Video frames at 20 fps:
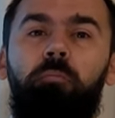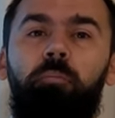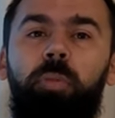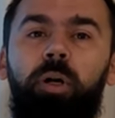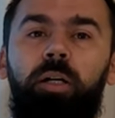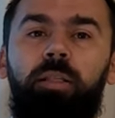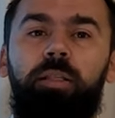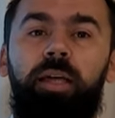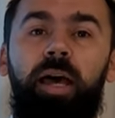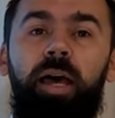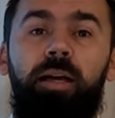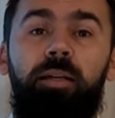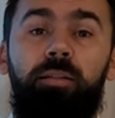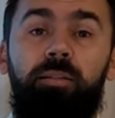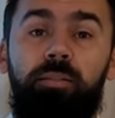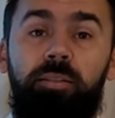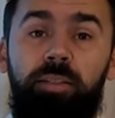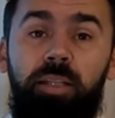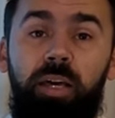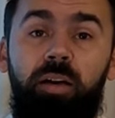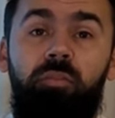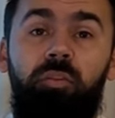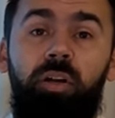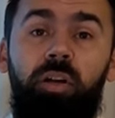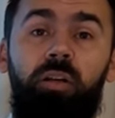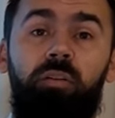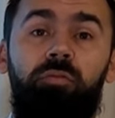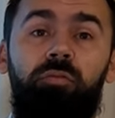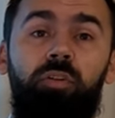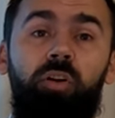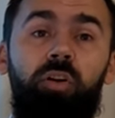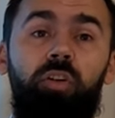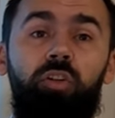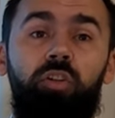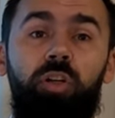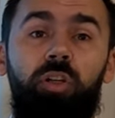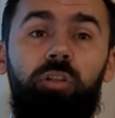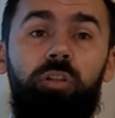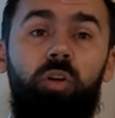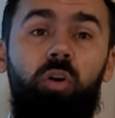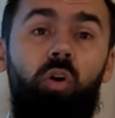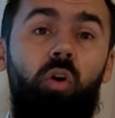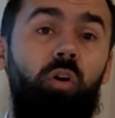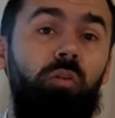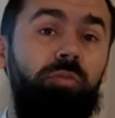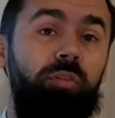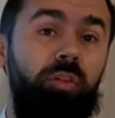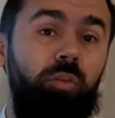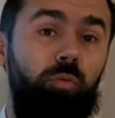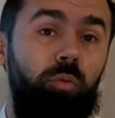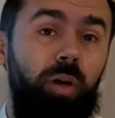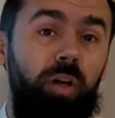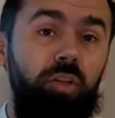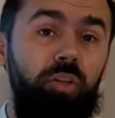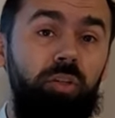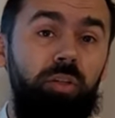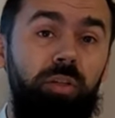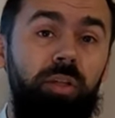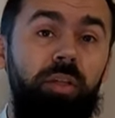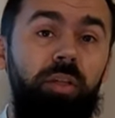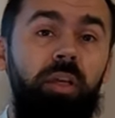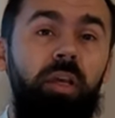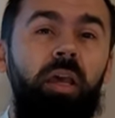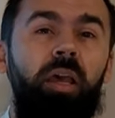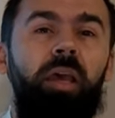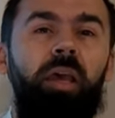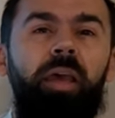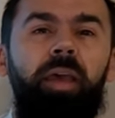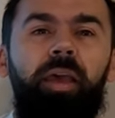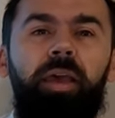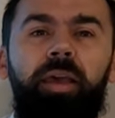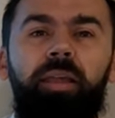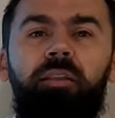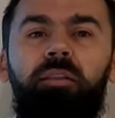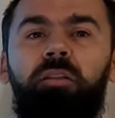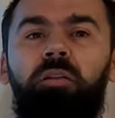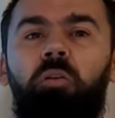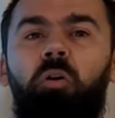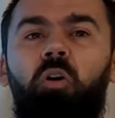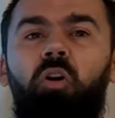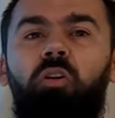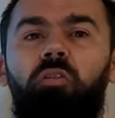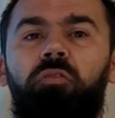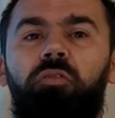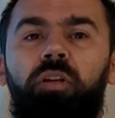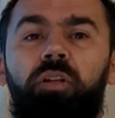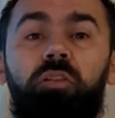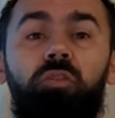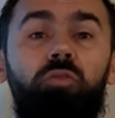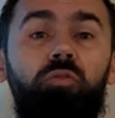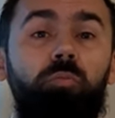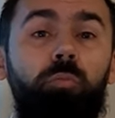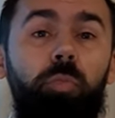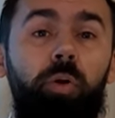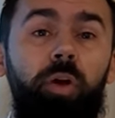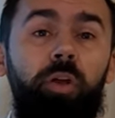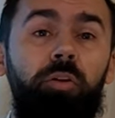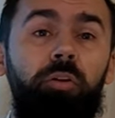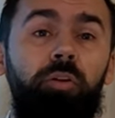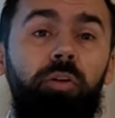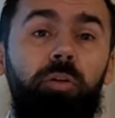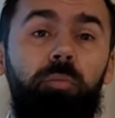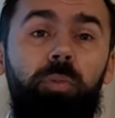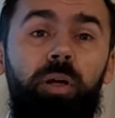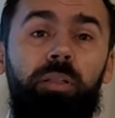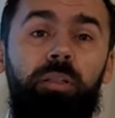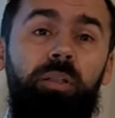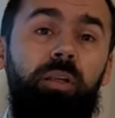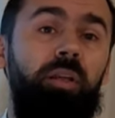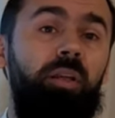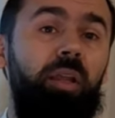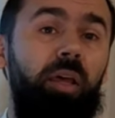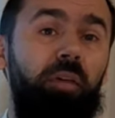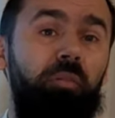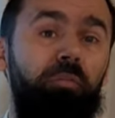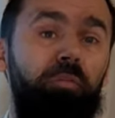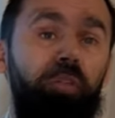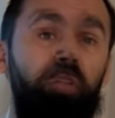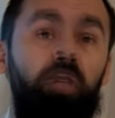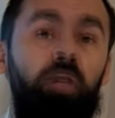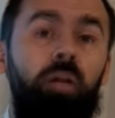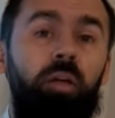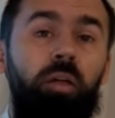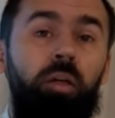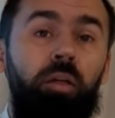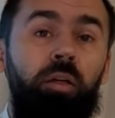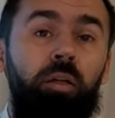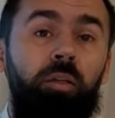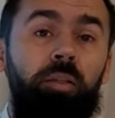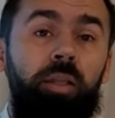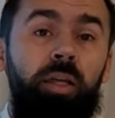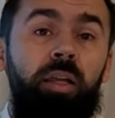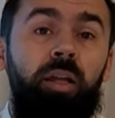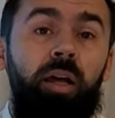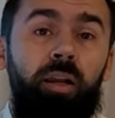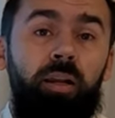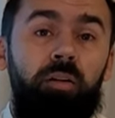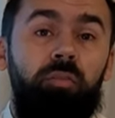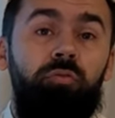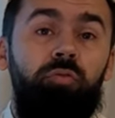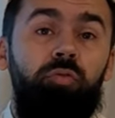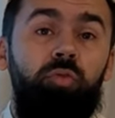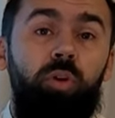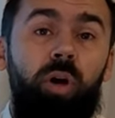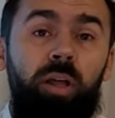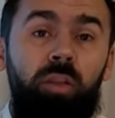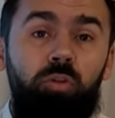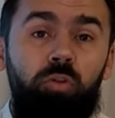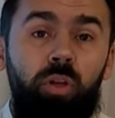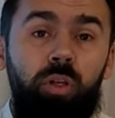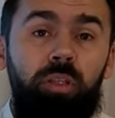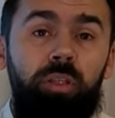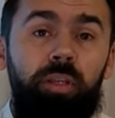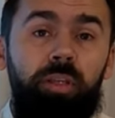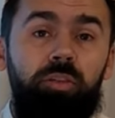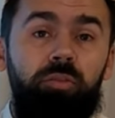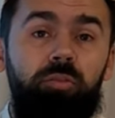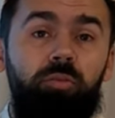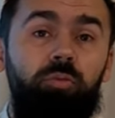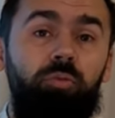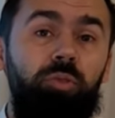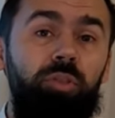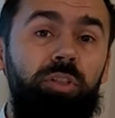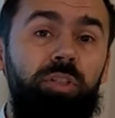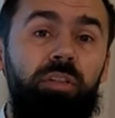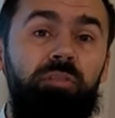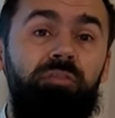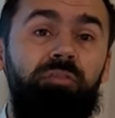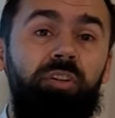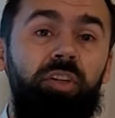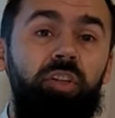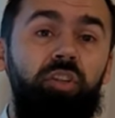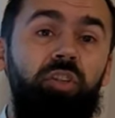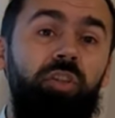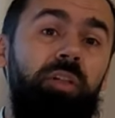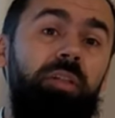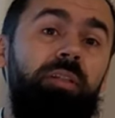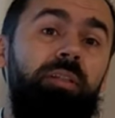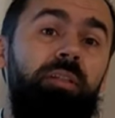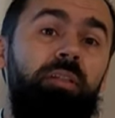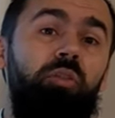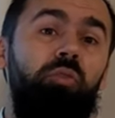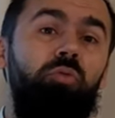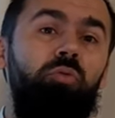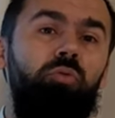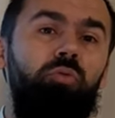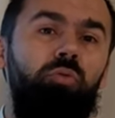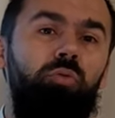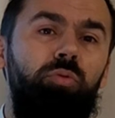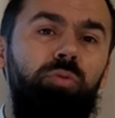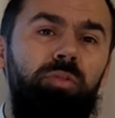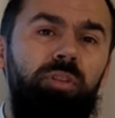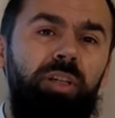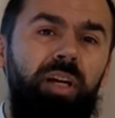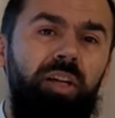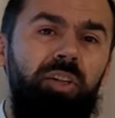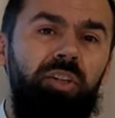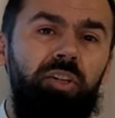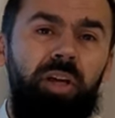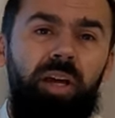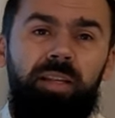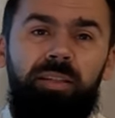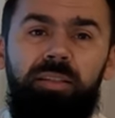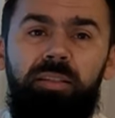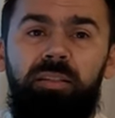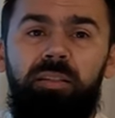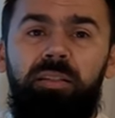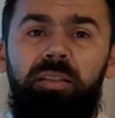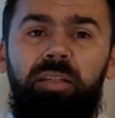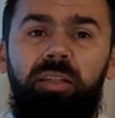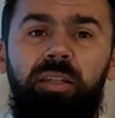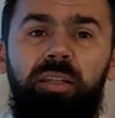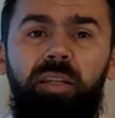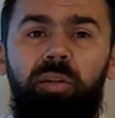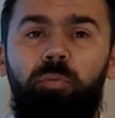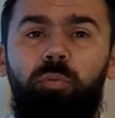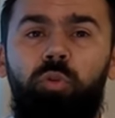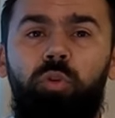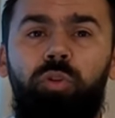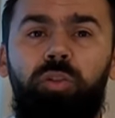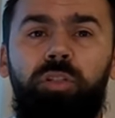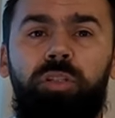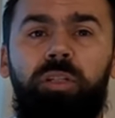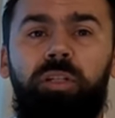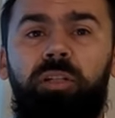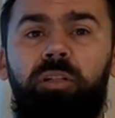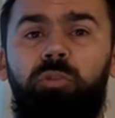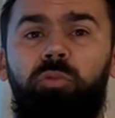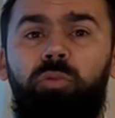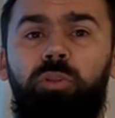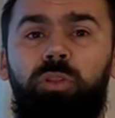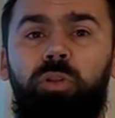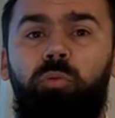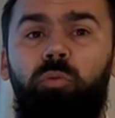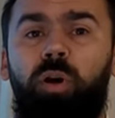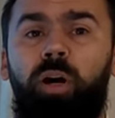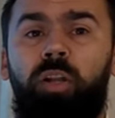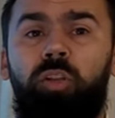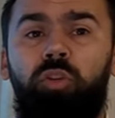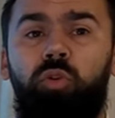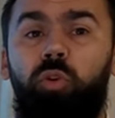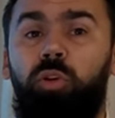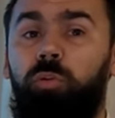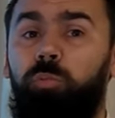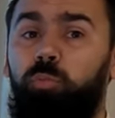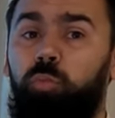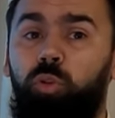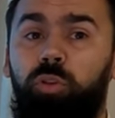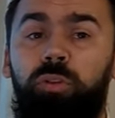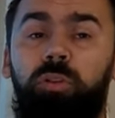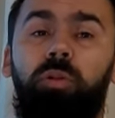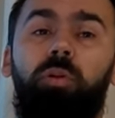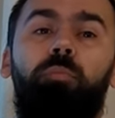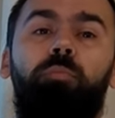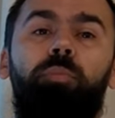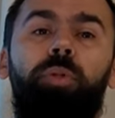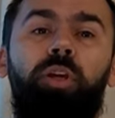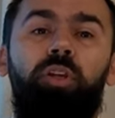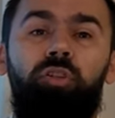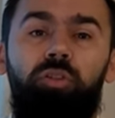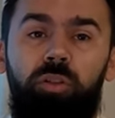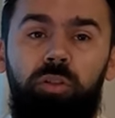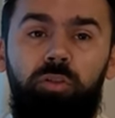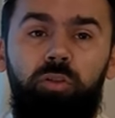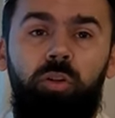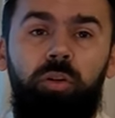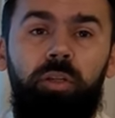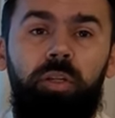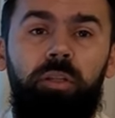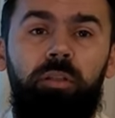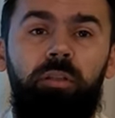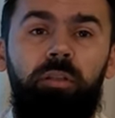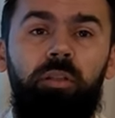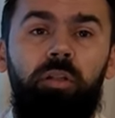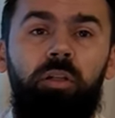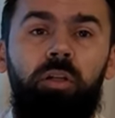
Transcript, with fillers: but has several functions of the Watch 3 and offers superior battery life. There are a few Android exclusive features to such as syncing music to the watch or put pictures on it.